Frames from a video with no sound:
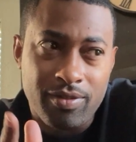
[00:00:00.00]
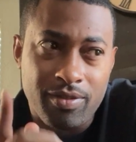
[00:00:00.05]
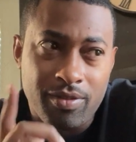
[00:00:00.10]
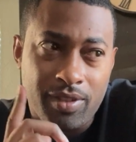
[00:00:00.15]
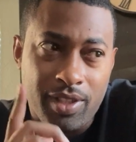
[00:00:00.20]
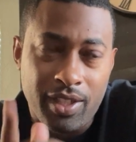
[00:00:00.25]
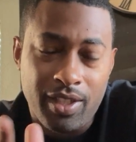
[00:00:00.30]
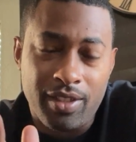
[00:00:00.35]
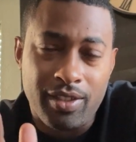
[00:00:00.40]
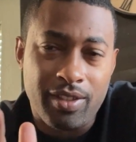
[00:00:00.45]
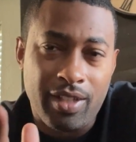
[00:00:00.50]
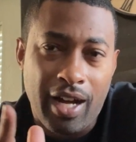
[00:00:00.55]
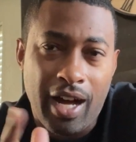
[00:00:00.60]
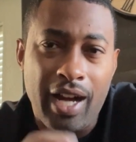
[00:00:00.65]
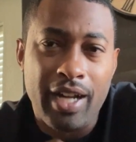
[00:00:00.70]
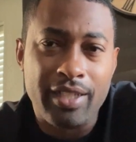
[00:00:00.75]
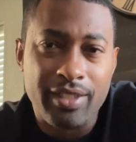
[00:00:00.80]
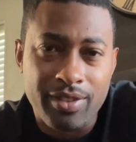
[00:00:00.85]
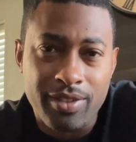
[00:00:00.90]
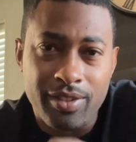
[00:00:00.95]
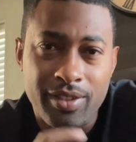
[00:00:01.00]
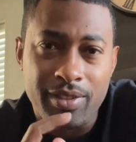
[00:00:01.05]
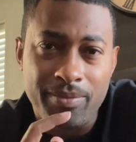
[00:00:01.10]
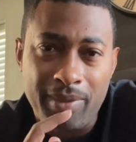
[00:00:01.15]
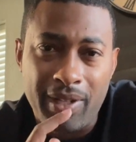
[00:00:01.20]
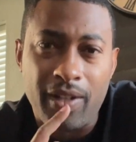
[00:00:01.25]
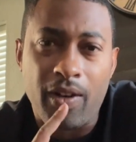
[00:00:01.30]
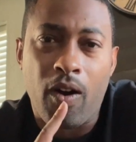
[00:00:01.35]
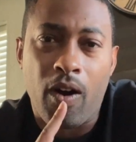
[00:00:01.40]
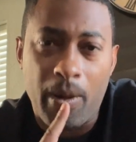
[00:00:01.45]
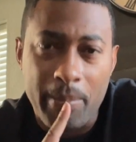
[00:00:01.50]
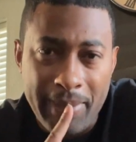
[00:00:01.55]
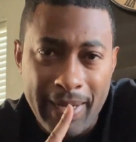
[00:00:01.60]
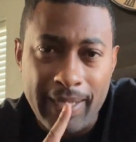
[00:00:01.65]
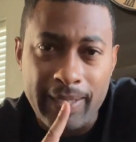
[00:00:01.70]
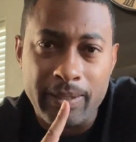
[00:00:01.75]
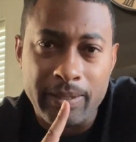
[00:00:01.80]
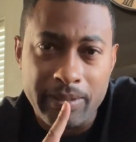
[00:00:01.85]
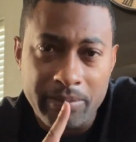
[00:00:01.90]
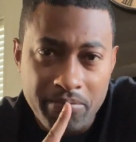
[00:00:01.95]
Well, I sold them at
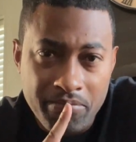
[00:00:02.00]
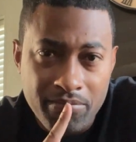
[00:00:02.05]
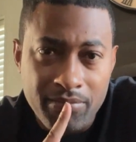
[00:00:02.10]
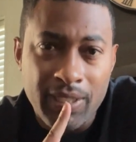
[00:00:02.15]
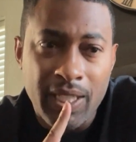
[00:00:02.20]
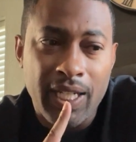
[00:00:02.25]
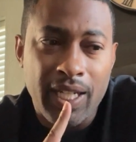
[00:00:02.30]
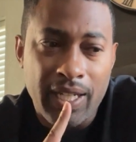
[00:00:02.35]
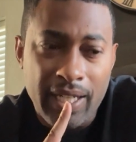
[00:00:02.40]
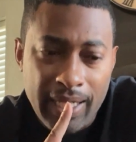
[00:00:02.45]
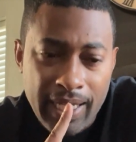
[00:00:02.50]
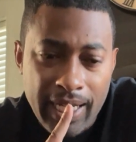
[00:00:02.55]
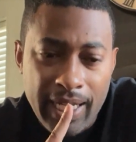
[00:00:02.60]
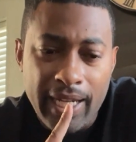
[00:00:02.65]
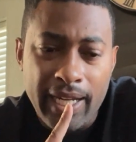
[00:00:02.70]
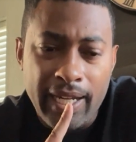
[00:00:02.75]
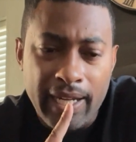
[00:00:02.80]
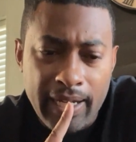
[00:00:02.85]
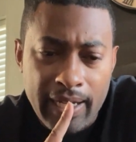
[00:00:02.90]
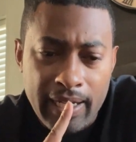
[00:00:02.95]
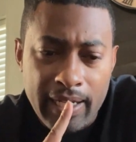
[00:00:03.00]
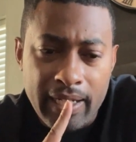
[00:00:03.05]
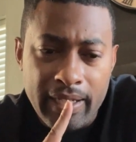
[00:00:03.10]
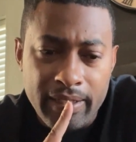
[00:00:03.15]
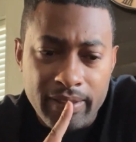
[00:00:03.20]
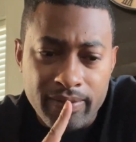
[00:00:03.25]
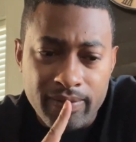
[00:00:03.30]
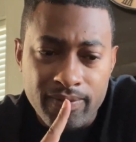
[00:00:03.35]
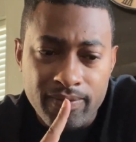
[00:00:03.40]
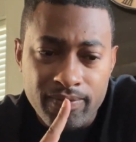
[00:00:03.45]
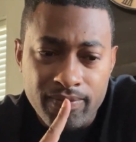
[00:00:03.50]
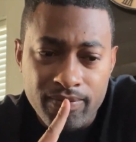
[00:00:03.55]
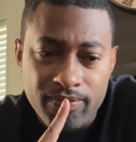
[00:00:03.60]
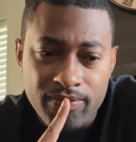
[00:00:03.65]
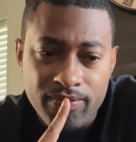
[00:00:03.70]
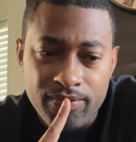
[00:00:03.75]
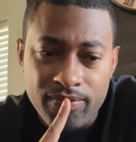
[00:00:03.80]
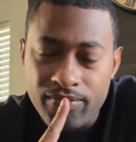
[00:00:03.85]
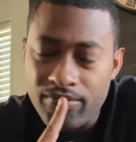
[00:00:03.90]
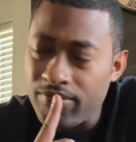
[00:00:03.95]
CarMax. And
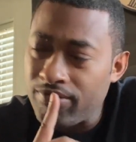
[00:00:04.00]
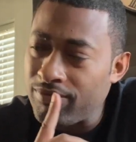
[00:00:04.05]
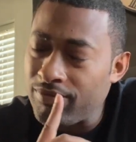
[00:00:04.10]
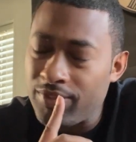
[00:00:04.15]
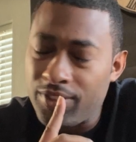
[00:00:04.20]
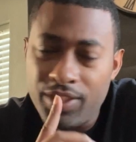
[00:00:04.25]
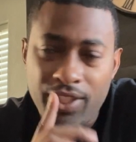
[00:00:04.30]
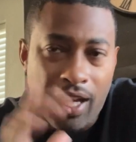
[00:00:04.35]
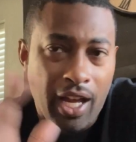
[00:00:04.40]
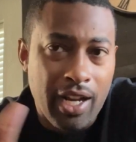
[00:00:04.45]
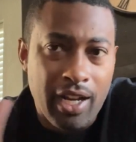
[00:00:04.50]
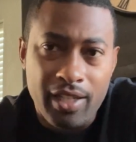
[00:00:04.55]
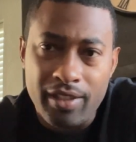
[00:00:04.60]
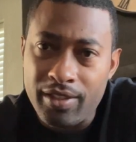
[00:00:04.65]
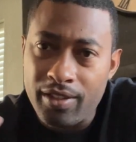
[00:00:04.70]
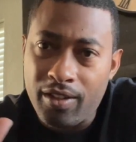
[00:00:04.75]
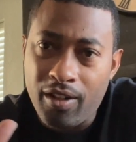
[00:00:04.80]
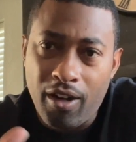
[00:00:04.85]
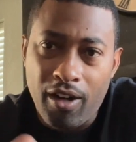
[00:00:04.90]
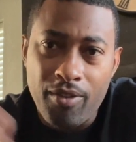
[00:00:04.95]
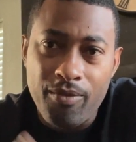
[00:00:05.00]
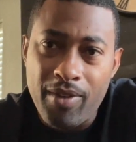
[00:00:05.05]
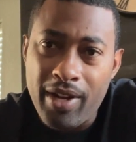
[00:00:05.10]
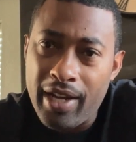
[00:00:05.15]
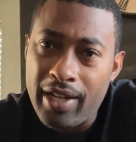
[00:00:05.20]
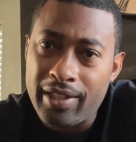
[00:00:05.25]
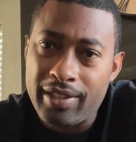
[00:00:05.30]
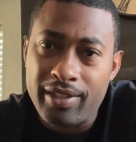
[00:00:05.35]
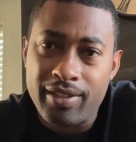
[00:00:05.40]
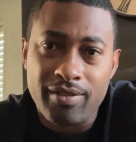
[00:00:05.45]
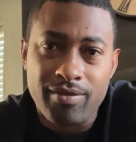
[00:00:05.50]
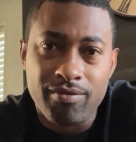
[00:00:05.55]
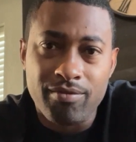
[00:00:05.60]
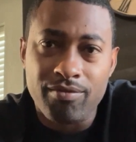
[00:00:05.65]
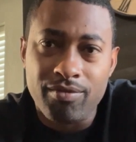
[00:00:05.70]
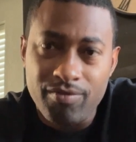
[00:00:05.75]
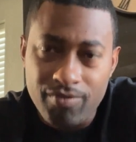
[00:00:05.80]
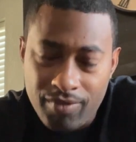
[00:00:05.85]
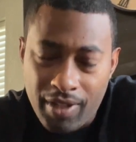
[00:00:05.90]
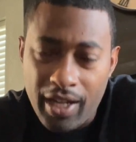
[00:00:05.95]
shout out to CarMax.
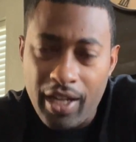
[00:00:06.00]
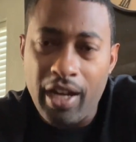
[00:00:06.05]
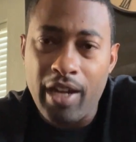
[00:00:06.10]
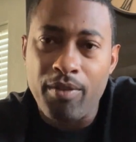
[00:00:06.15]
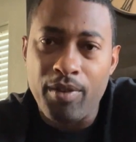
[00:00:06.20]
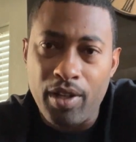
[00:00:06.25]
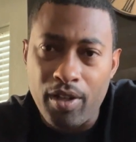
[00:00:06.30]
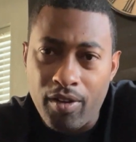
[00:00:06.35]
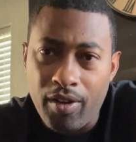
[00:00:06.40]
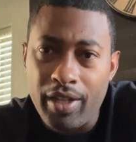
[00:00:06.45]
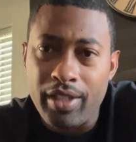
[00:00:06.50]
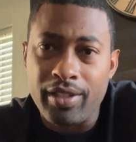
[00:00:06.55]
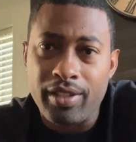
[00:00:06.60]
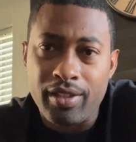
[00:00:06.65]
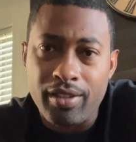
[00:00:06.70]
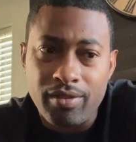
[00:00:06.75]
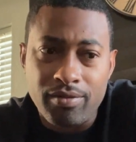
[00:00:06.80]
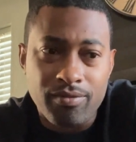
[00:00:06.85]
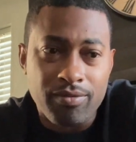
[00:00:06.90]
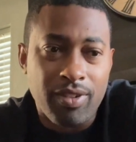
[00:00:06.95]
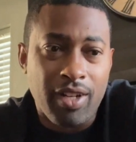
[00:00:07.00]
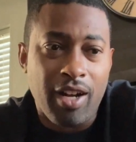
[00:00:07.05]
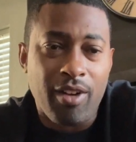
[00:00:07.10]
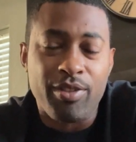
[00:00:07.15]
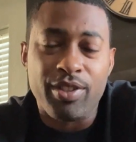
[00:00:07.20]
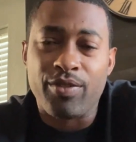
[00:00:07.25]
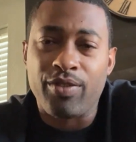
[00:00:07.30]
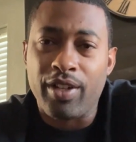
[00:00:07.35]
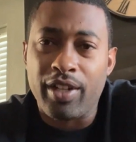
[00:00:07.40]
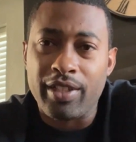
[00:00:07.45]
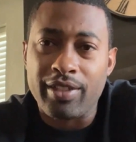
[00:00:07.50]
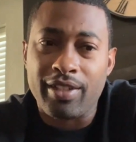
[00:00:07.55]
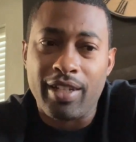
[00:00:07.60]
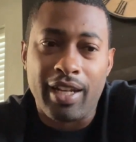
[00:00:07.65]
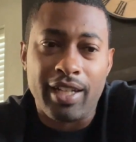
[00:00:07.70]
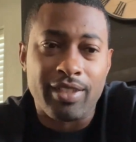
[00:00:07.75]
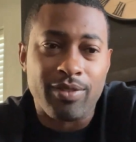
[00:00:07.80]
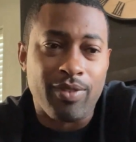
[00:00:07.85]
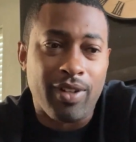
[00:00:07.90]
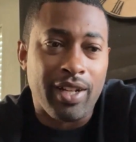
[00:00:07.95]
They gave me a great deal. I was very
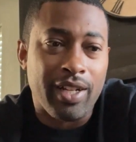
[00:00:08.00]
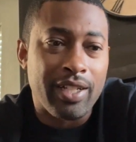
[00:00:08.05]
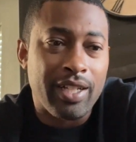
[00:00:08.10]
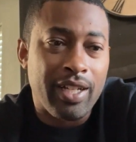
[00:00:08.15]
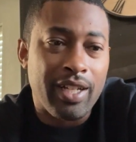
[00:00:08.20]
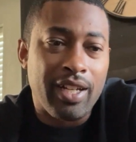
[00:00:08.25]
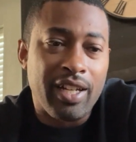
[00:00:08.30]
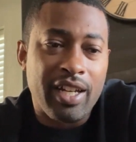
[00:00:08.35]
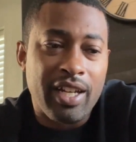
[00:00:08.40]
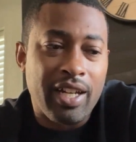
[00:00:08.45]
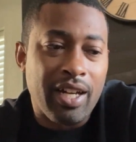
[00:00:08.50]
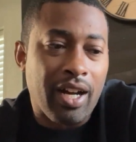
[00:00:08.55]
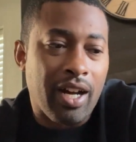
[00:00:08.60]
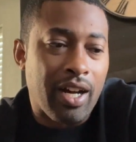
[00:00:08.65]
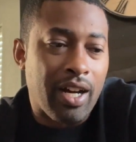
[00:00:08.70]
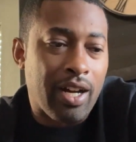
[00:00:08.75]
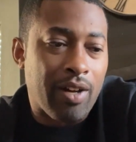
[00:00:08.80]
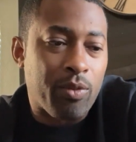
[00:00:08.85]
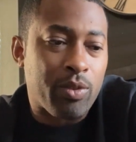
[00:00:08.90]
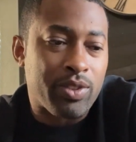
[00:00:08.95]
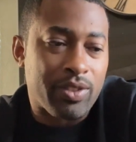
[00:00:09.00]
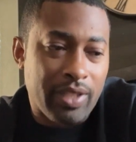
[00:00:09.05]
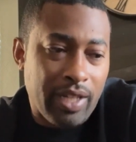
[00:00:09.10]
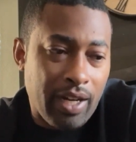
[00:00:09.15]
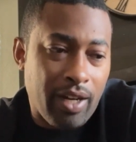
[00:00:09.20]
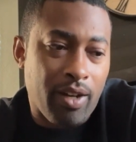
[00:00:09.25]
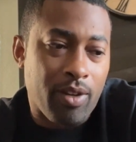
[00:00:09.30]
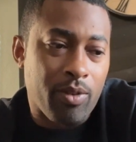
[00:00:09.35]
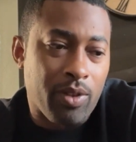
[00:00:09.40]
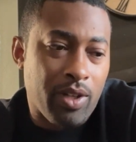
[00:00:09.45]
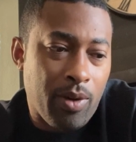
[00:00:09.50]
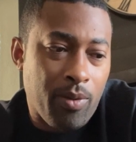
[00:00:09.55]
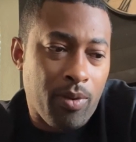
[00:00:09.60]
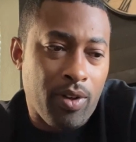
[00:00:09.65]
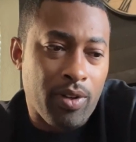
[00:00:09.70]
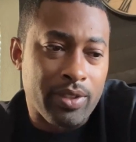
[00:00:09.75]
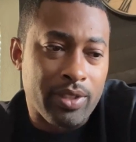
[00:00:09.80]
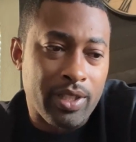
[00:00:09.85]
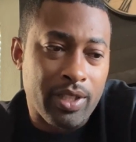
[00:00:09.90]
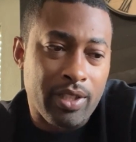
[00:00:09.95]
satisfied. I was scared
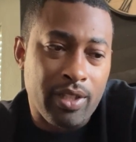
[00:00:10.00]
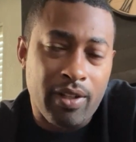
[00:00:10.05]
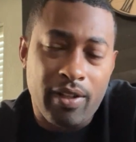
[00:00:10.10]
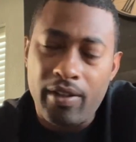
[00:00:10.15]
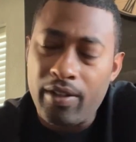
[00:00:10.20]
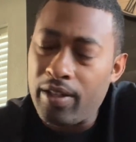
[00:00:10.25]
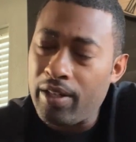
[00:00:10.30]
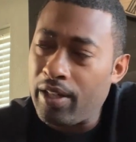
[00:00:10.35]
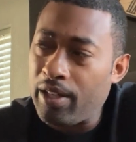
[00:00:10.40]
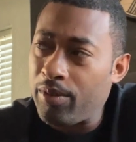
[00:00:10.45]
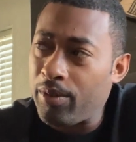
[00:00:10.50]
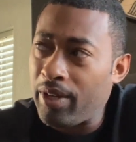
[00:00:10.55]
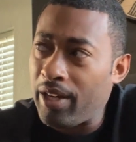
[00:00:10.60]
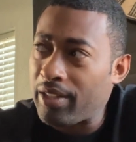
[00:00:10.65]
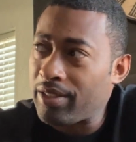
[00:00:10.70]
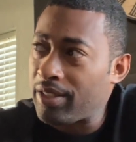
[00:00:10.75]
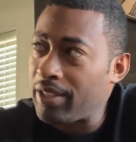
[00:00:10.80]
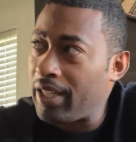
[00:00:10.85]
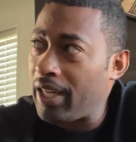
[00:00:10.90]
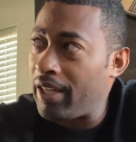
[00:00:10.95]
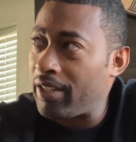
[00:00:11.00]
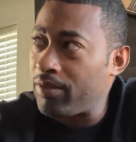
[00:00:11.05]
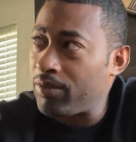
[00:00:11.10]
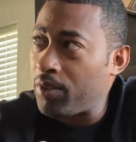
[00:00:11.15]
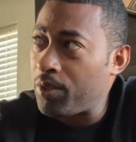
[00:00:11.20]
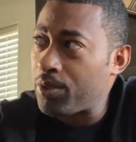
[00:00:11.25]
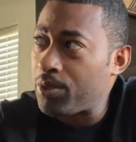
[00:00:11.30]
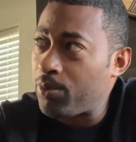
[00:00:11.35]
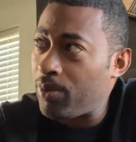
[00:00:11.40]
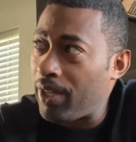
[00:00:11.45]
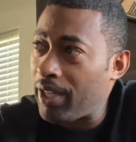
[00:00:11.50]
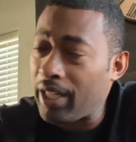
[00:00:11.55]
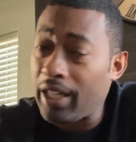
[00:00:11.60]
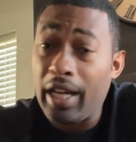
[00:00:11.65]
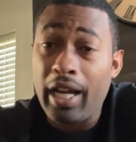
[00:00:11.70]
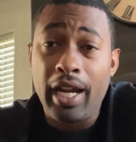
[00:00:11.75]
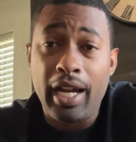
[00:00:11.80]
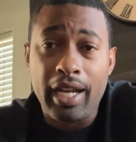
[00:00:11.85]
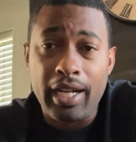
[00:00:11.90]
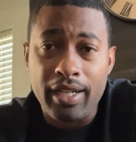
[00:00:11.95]
walked in there. We actually had a Volkswagen
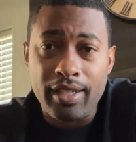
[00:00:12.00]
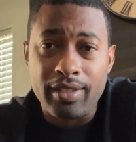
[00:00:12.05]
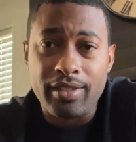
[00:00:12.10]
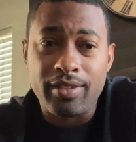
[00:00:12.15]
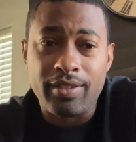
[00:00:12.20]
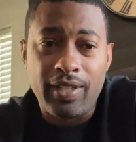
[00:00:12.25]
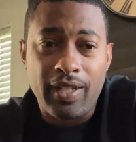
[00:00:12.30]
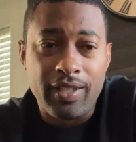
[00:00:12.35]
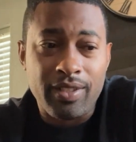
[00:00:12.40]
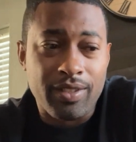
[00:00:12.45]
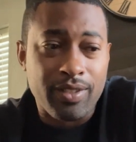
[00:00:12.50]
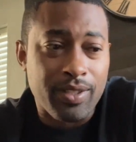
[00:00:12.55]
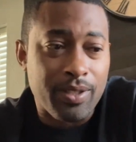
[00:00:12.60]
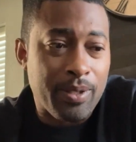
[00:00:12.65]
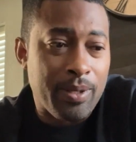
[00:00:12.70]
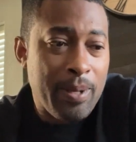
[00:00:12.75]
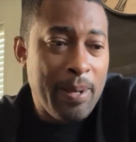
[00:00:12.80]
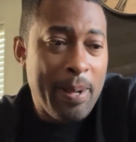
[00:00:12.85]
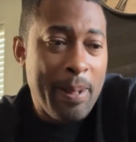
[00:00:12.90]
and a Tesla.